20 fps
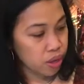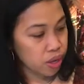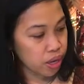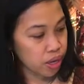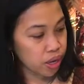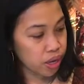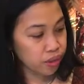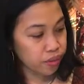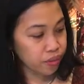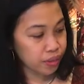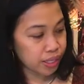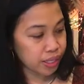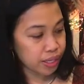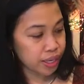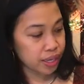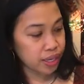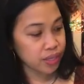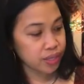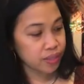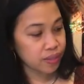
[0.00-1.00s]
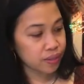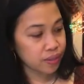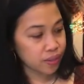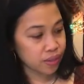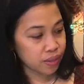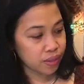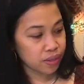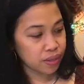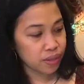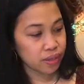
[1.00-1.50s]
And the last
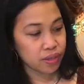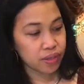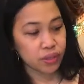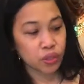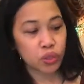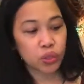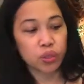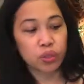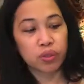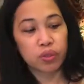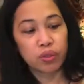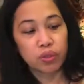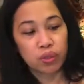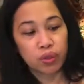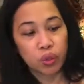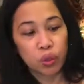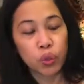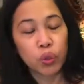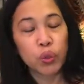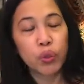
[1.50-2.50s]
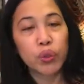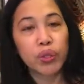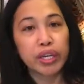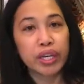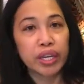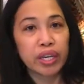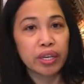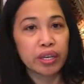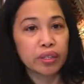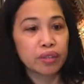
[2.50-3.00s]
is
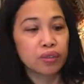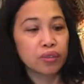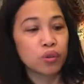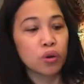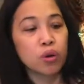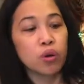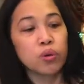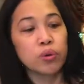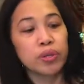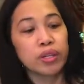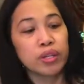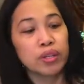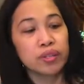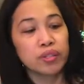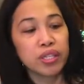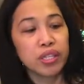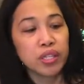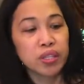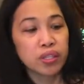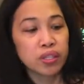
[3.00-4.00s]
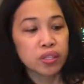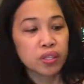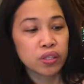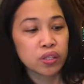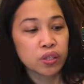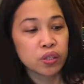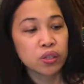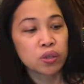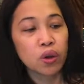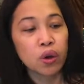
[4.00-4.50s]
coconut oil. This
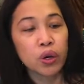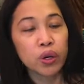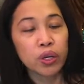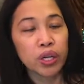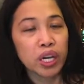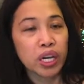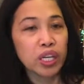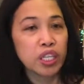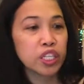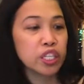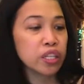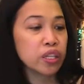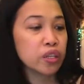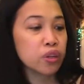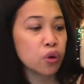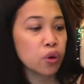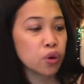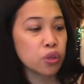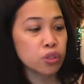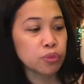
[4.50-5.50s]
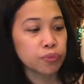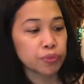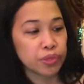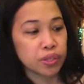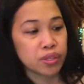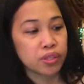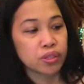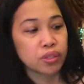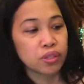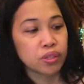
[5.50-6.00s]
is organic cold
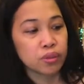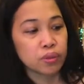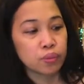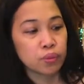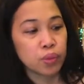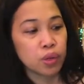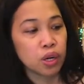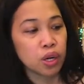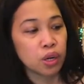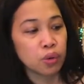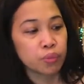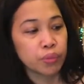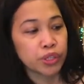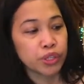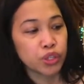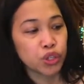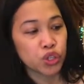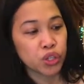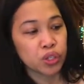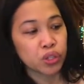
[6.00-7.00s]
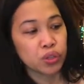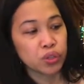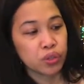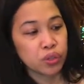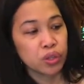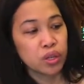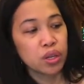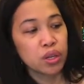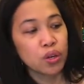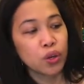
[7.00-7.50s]
pressed virgin
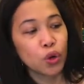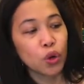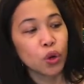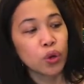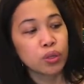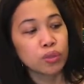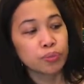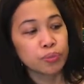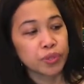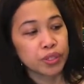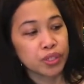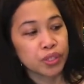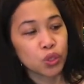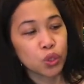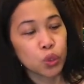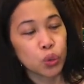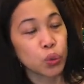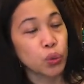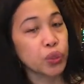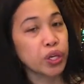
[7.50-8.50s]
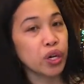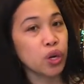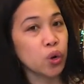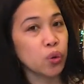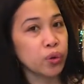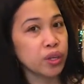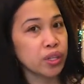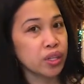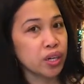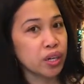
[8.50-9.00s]
cold pressed coconut
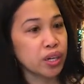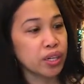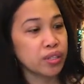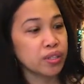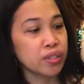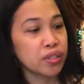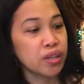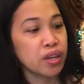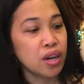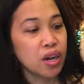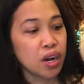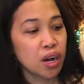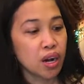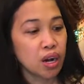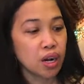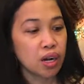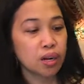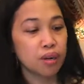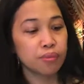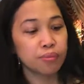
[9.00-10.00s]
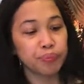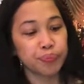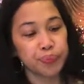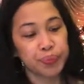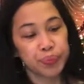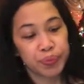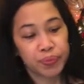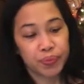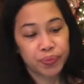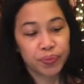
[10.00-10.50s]
oil, guys.
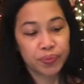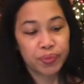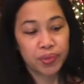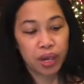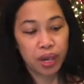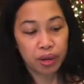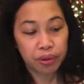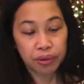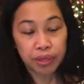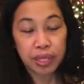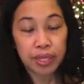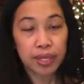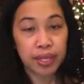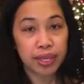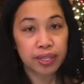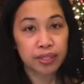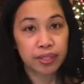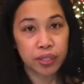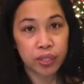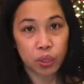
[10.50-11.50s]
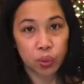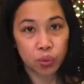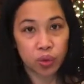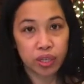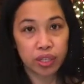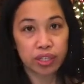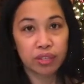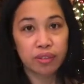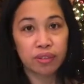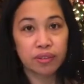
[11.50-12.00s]
I really like this
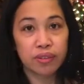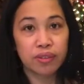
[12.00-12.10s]
one.